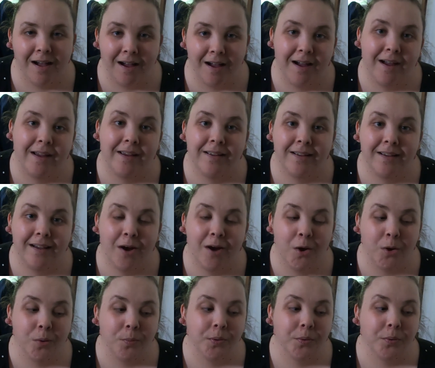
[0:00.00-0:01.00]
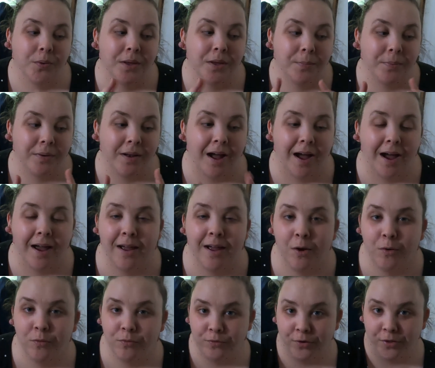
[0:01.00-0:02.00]
I hope you will keep an eye
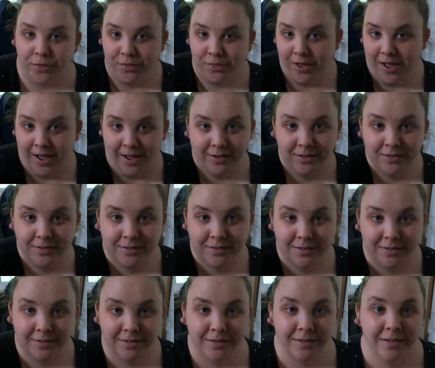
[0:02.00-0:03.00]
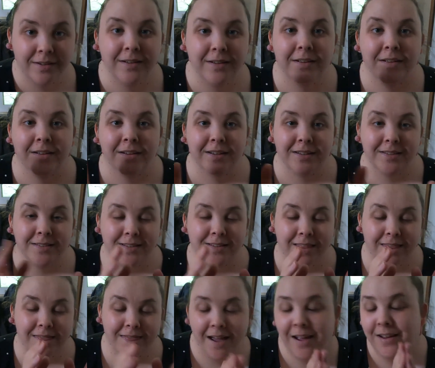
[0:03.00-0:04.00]
out for that, because
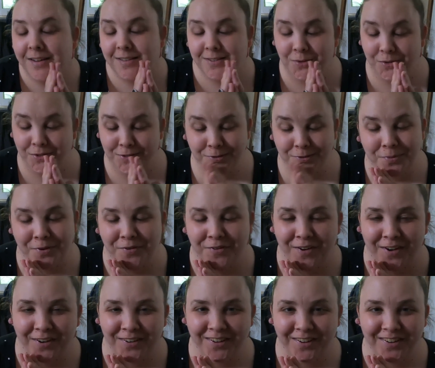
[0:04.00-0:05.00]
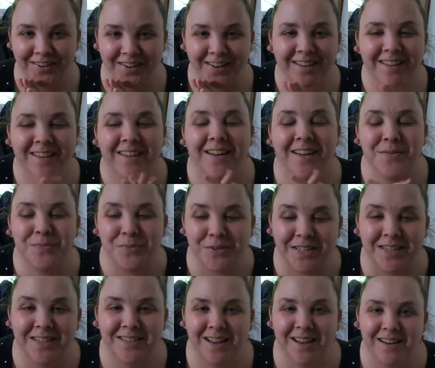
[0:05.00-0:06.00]
that is going to be very good. I'm
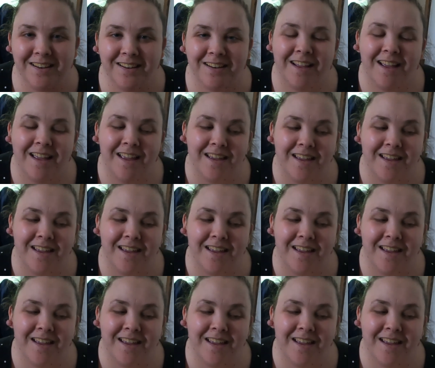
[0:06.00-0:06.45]
really excited.